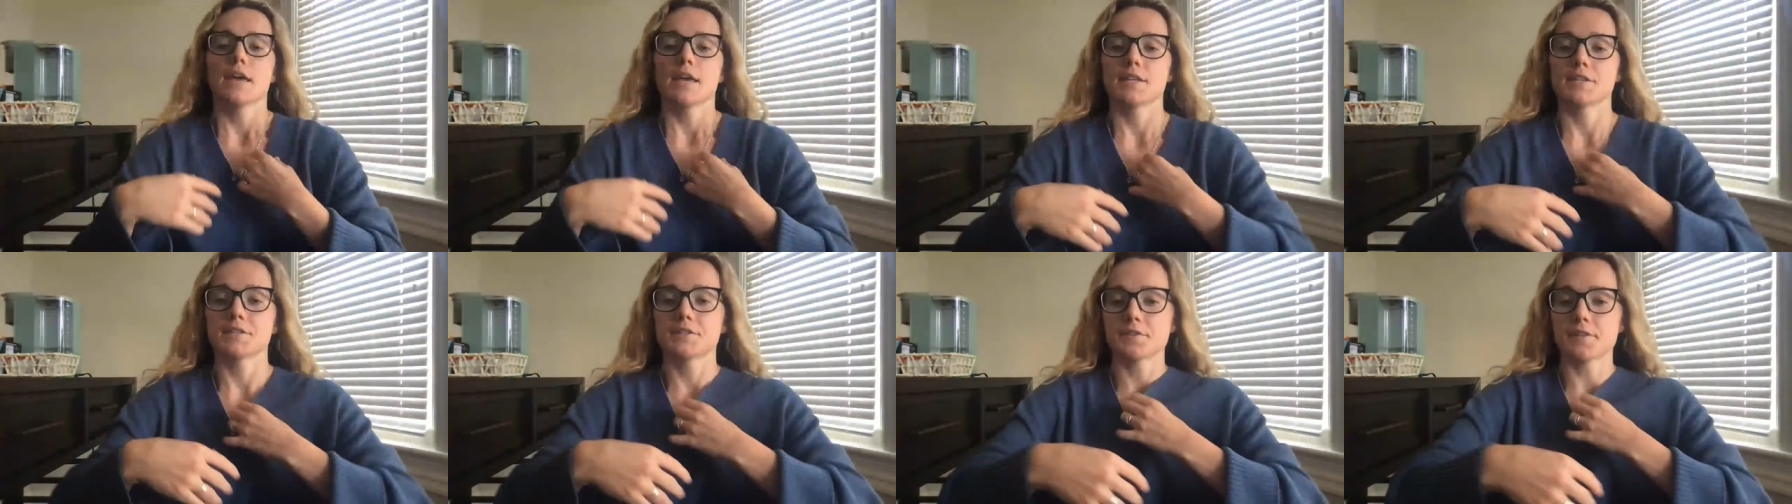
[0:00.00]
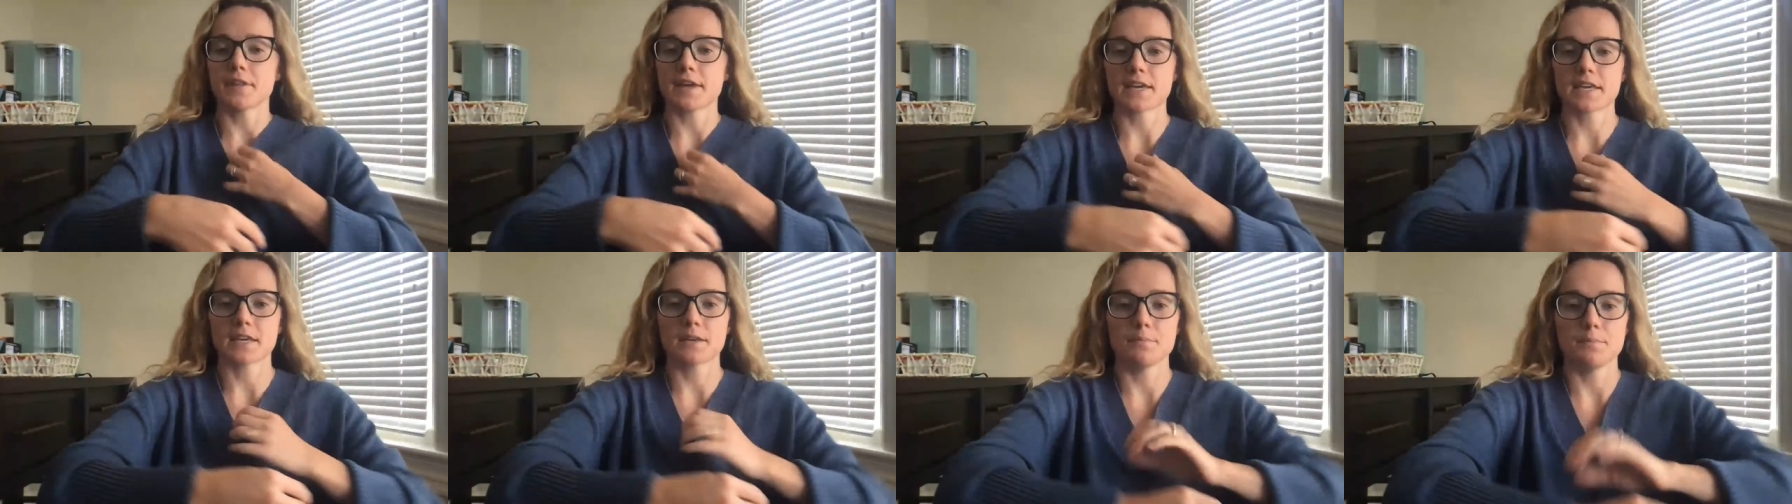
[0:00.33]
And so
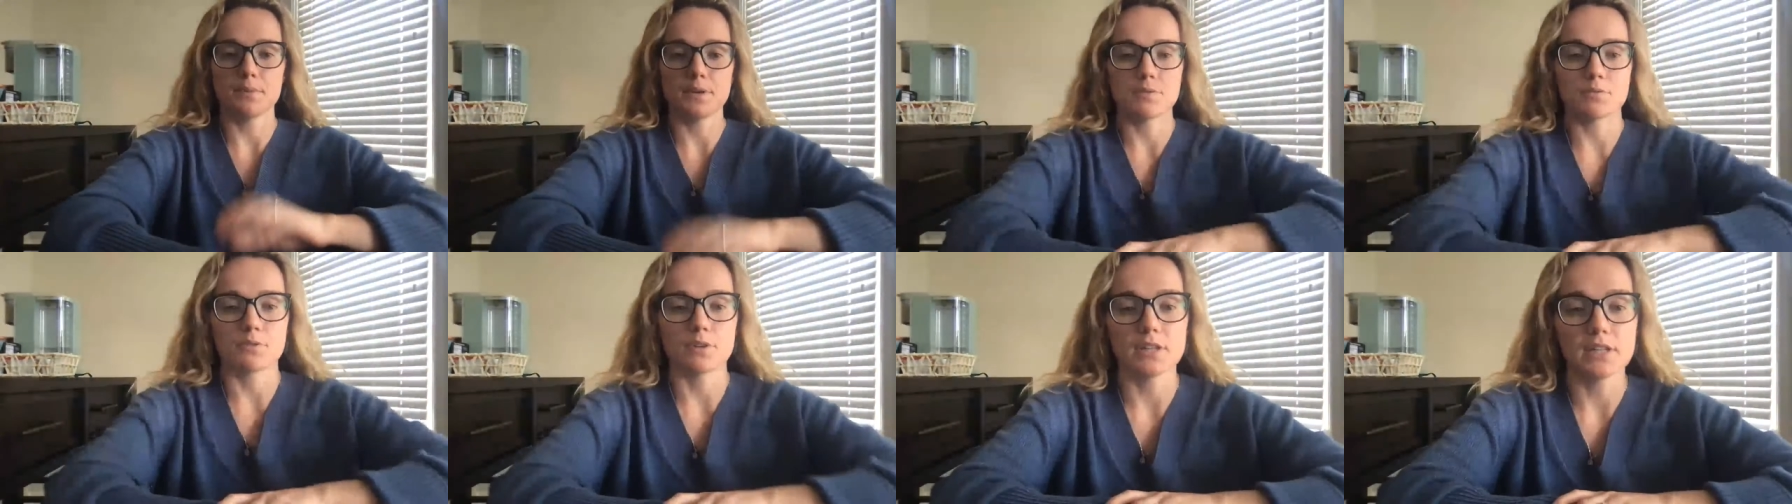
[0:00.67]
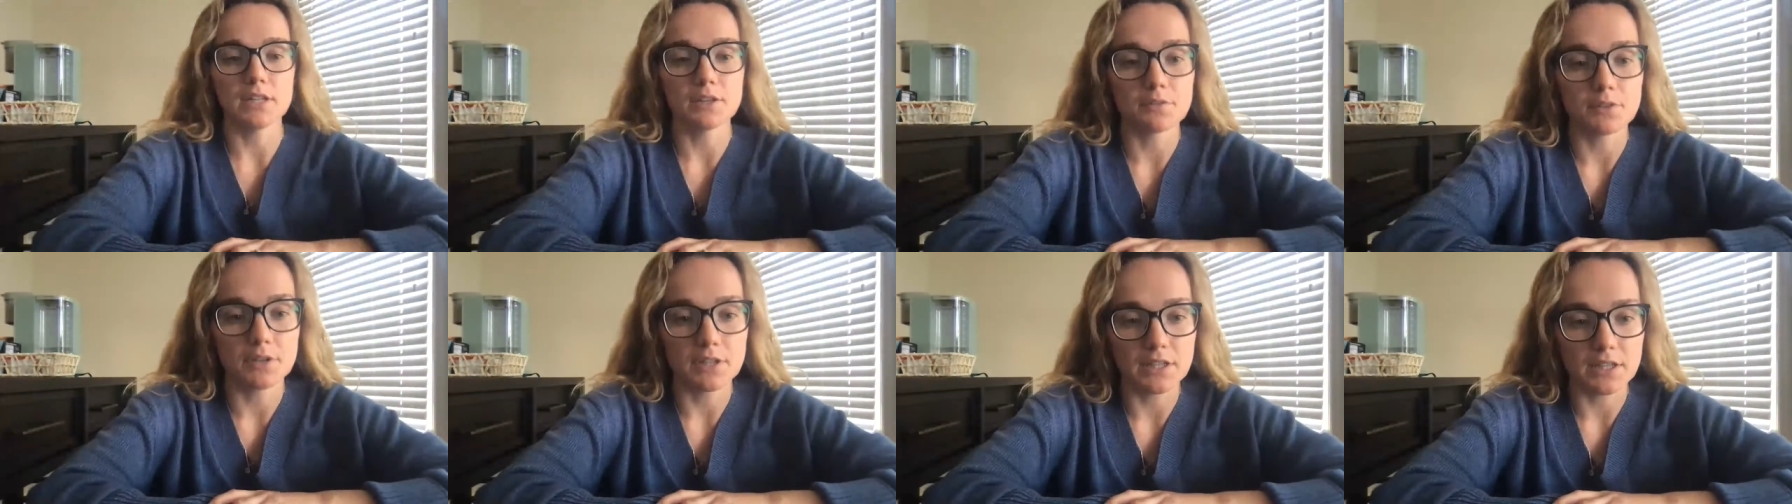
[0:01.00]
that can be
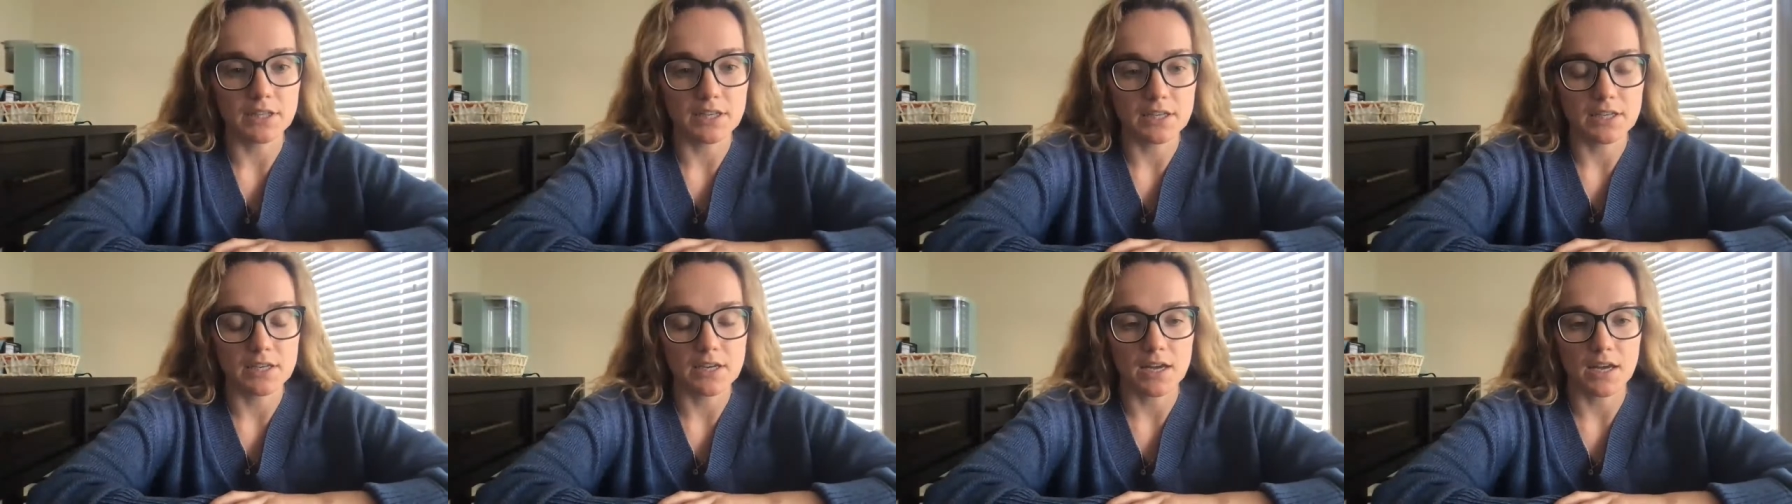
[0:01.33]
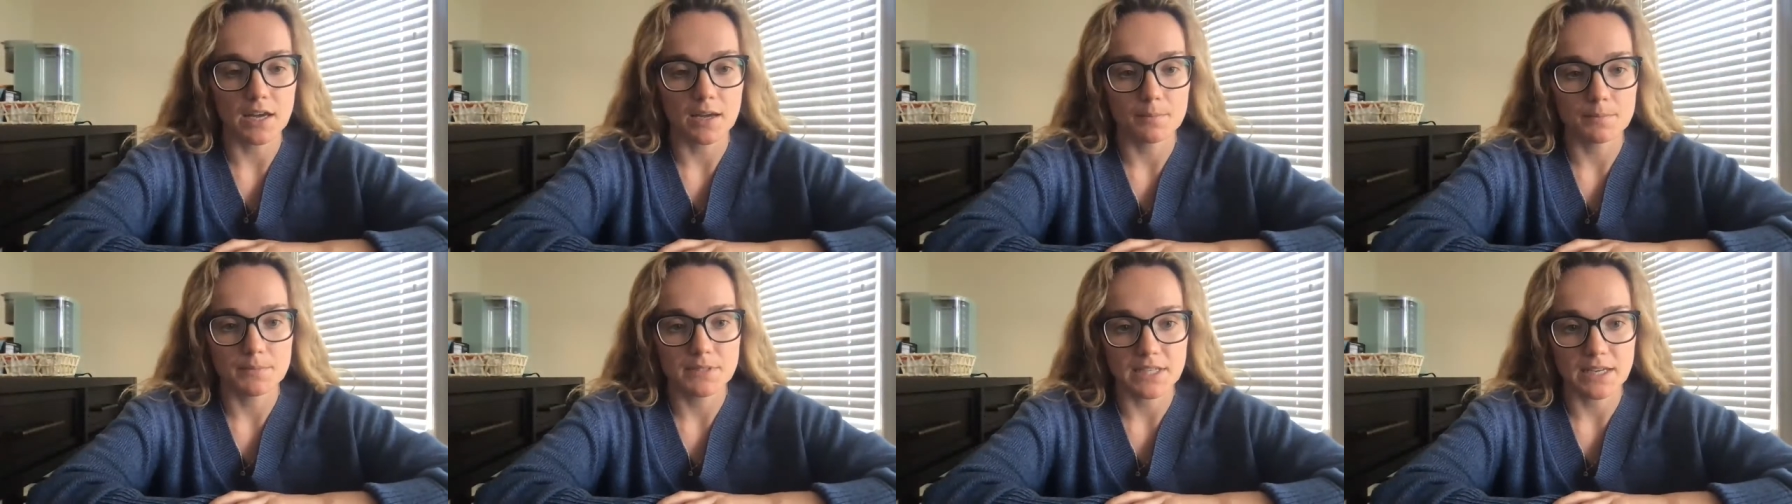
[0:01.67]
really, really
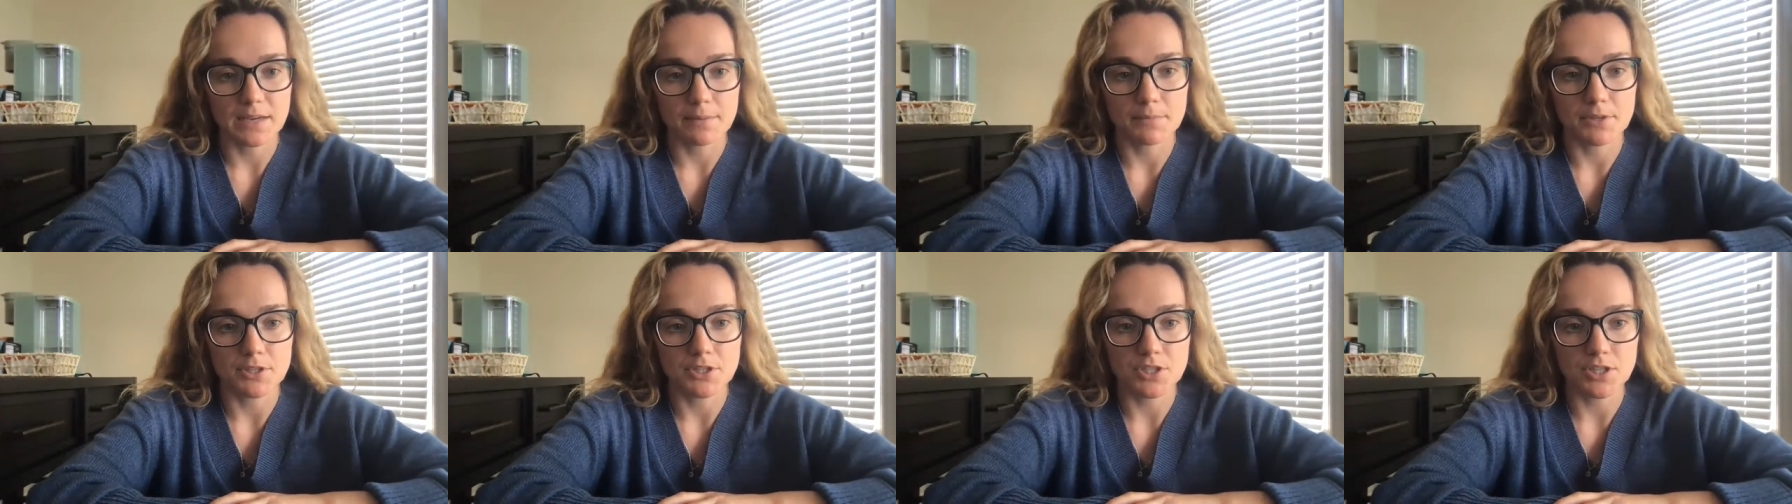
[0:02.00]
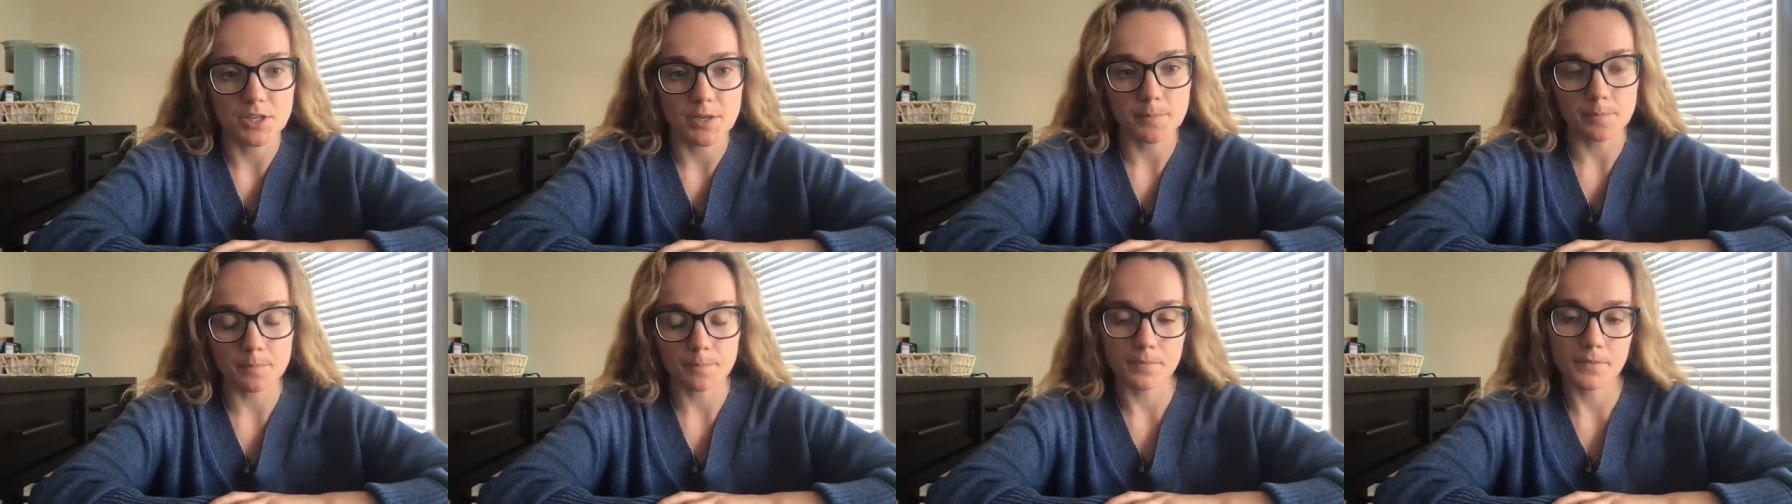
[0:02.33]

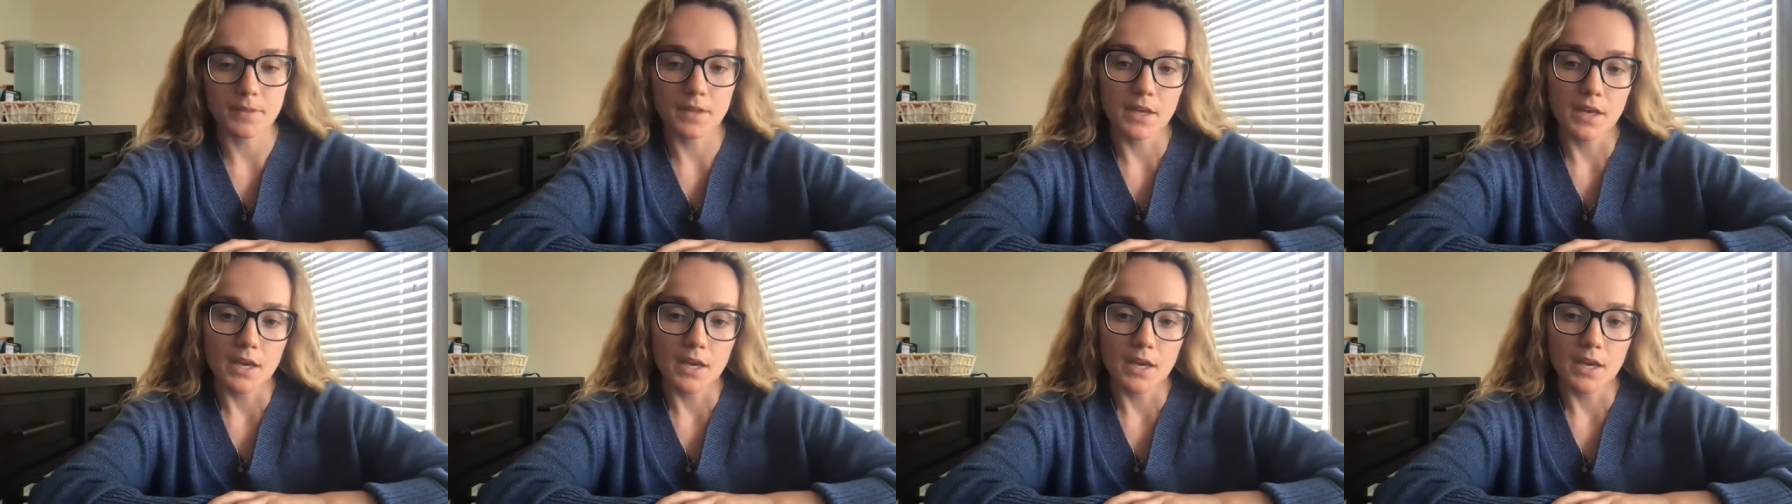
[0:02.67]
damaging.